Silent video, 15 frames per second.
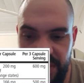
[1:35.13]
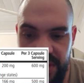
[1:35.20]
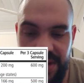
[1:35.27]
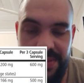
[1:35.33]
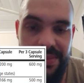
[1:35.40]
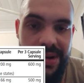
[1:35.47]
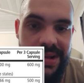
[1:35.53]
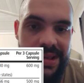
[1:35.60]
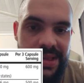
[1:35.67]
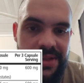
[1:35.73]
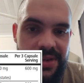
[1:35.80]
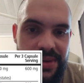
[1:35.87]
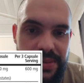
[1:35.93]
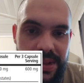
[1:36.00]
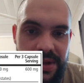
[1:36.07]
euhimbine at
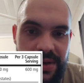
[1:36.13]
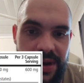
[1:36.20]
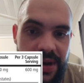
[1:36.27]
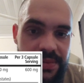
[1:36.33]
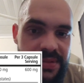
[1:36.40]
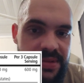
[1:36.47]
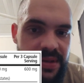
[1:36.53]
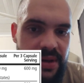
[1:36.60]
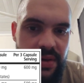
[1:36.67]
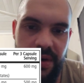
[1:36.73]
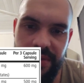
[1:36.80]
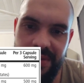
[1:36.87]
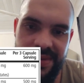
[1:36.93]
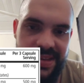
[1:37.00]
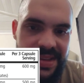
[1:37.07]
3 milligrams. Now
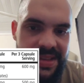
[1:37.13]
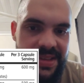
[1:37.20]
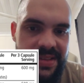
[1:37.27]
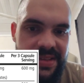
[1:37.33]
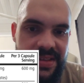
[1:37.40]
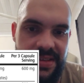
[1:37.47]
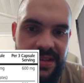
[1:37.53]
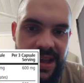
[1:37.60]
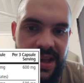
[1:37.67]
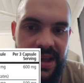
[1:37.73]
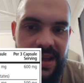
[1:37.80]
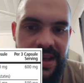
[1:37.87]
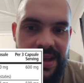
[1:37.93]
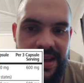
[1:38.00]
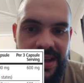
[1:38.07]
obviously this is
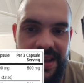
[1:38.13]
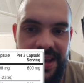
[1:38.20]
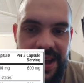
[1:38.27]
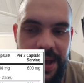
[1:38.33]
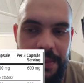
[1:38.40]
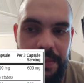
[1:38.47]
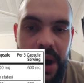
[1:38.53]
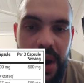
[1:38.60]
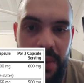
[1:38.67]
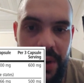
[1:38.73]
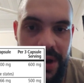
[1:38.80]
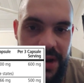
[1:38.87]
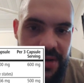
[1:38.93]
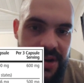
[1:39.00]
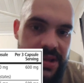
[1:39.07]
a power
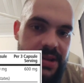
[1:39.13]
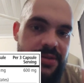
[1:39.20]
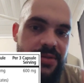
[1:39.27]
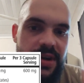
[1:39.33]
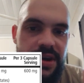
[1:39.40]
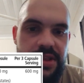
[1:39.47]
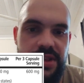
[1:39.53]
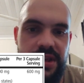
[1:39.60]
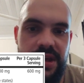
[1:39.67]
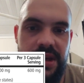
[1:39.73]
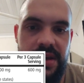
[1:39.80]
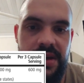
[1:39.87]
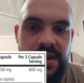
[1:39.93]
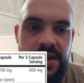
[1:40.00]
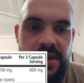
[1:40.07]
ingredient right
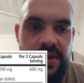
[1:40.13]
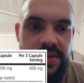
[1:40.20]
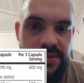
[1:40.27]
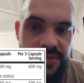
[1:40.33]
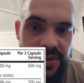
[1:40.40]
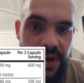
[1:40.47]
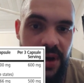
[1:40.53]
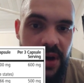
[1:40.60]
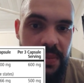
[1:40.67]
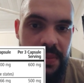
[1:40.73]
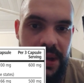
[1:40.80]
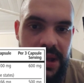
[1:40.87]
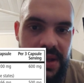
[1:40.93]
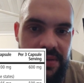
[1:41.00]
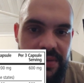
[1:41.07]
here to help
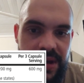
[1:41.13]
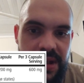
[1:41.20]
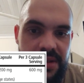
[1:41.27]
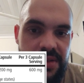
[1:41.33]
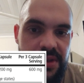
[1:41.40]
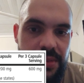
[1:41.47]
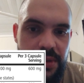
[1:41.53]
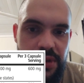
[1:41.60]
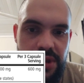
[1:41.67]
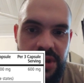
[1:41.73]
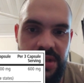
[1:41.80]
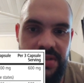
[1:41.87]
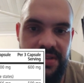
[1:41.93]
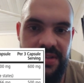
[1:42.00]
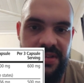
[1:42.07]
elevate
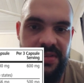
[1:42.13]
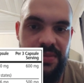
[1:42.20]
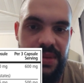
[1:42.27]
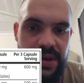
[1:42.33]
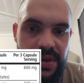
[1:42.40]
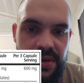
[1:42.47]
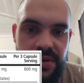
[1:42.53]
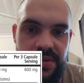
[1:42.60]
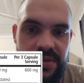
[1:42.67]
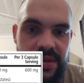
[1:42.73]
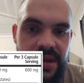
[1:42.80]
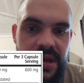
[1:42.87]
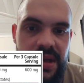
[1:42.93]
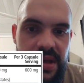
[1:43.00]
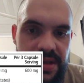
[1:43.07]
thermogenesis, because
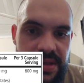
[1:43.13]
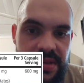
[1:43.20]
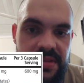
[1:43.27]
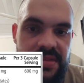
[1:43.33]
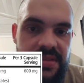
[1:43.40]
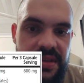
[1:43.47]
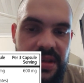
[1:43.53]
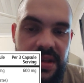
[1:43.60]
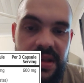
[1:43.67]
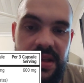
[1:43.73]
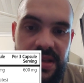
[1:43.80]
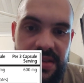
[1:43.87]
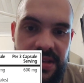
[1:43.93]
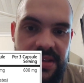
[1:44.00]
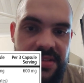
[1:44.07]
this
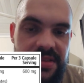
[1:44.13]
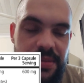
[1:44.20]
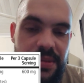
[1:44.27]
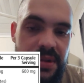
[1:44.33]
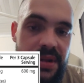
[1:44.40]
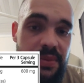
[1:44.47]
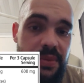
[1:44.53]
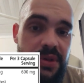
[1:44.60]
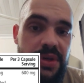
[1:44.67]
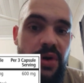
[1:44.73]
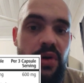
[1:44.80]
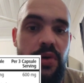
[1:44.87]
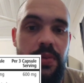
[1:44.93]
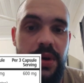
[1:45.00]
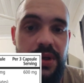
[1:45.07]
is a stimulant with a
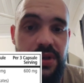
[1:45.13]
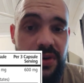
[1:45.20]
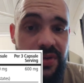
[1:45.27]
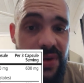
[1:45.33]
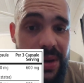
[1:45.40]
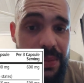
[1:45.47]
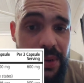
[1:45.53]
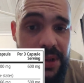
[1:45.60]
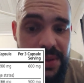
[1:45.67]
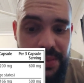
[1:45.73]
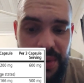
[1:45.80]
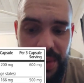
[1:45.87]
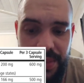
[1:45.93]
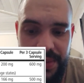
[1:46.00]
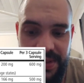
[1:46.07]
whole bunch of fat burning
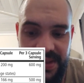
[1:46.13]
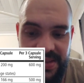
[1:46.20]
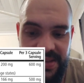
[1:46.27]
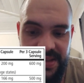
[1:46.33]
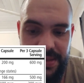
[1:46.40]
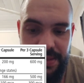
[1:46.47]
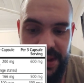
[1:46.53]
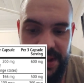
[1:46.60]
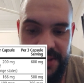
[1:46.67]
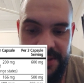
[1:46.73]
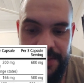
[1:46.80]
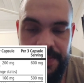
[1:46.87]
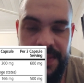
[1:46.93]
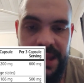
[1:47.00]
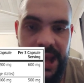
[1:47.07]
properties in the mix,
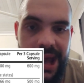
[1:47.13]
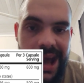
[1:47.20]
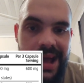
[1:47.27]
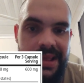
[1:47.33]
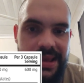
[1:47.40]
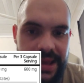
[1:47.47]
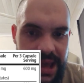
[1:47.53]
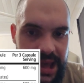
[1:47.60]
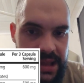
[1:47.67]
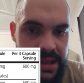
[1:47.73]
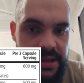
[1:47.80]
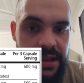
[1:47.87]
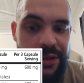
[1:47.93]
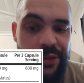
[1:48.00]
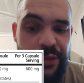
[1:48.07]
and again
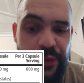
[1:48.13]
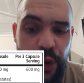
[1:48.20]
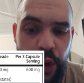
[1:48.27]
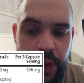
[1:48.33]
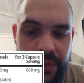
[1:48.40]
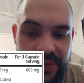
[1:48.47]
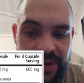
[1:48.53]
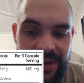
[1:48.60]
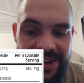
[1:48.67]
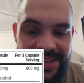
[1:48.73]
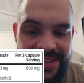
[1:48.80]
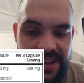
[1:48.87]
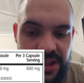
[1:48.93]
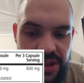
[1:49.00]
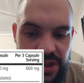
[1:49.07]
it does work very
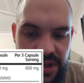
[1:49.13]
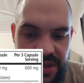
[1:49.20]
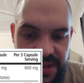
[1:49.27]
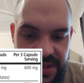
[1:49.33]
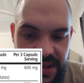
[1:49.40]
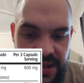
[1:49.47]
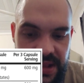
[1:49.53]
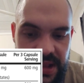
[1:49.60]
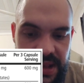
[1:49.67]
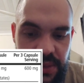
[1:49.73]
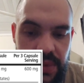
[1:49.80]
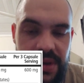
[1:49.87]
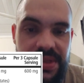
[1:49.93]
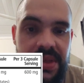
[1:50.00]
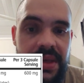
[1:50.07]
synergistically
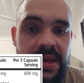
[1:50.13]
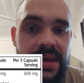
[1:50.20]
with